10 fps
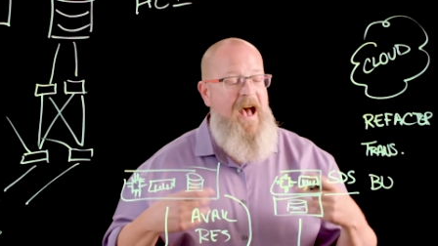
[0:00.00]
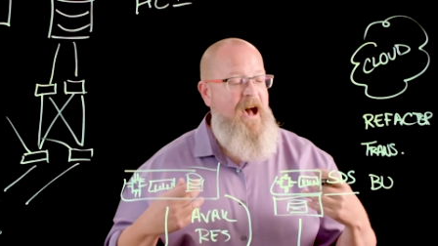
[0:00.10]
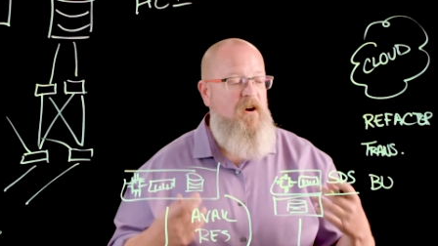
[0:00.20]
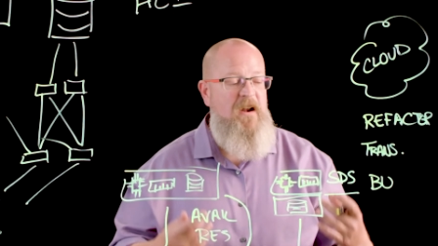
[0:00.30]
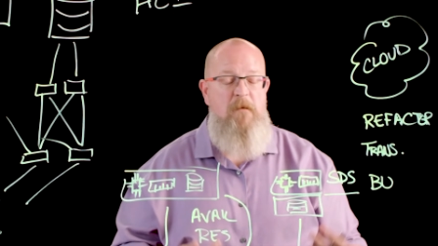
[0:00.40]

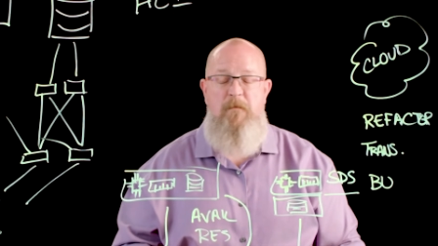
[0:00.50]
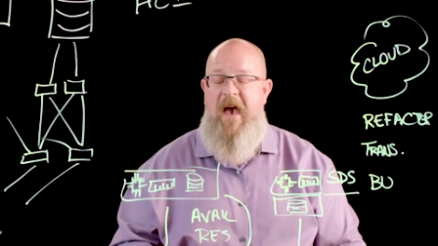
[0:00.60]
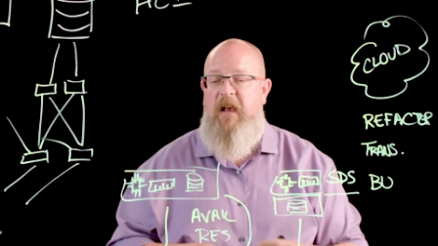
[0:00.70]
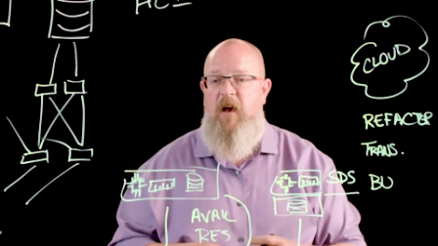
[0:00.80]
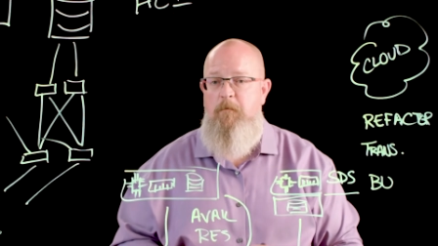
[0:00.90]
How can I
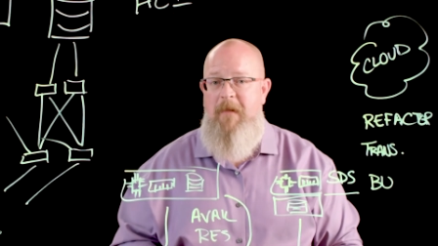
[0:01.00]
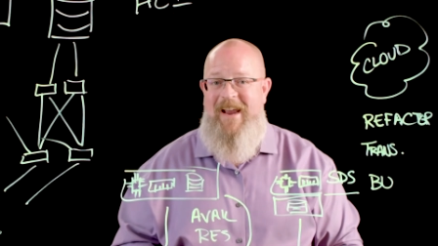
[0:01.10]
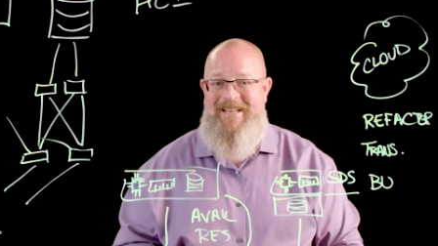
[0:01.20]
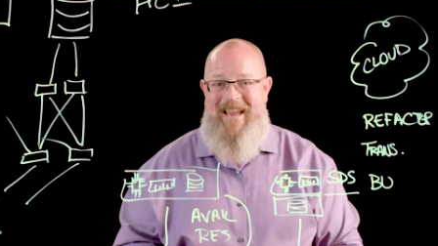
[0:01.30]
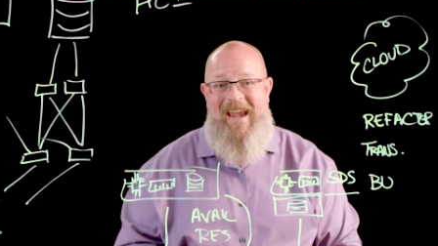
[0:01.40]
back up
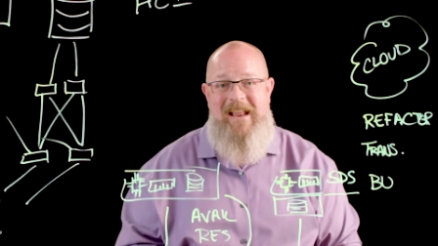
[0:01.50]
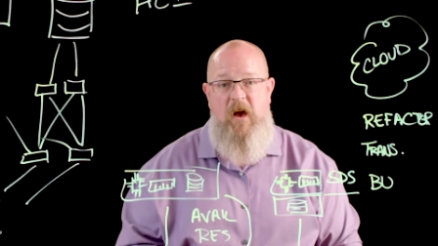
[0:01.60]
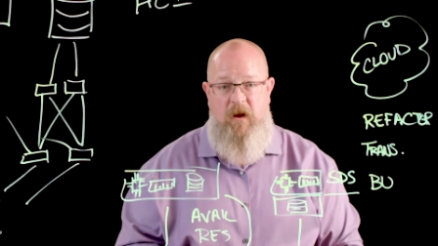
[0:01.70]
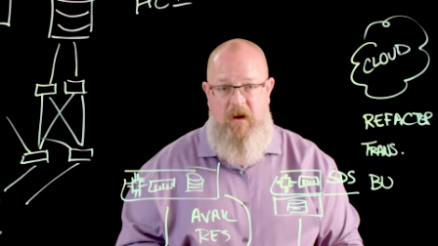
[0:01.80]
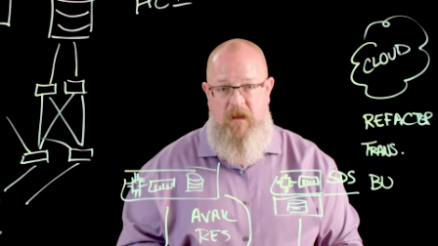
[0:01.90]
my
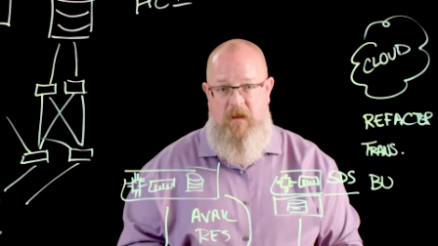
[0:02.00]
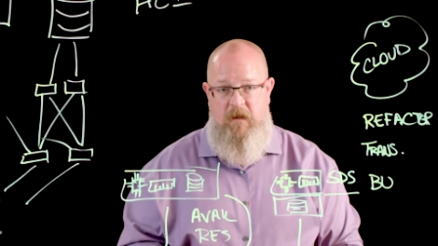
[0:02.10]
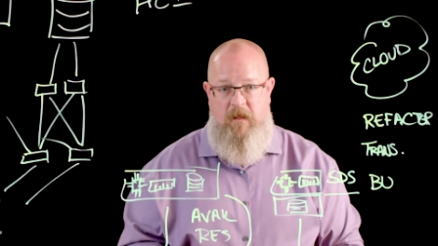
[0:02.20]
data in the